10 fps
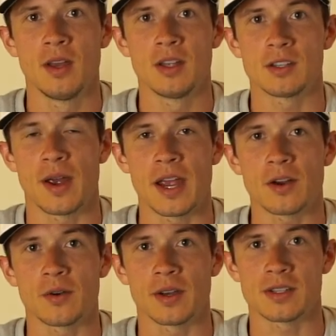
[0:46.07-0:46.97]
So
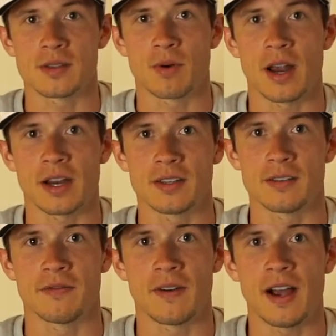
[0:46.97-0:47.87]
anchoring is the practice
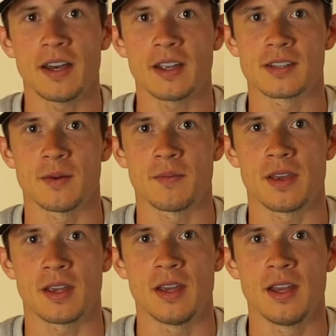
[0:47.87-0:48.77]
of finding
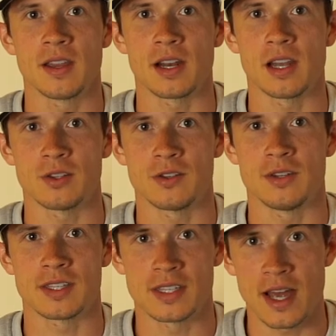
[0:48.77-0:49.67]
something that allows you to
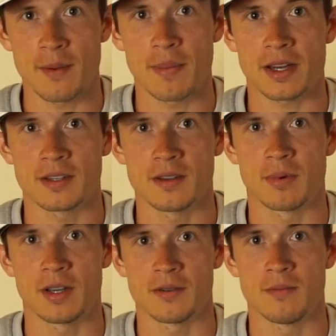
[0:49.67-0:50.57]
snap back to the
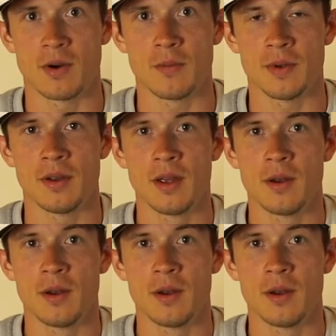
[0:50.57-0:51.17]
present moment,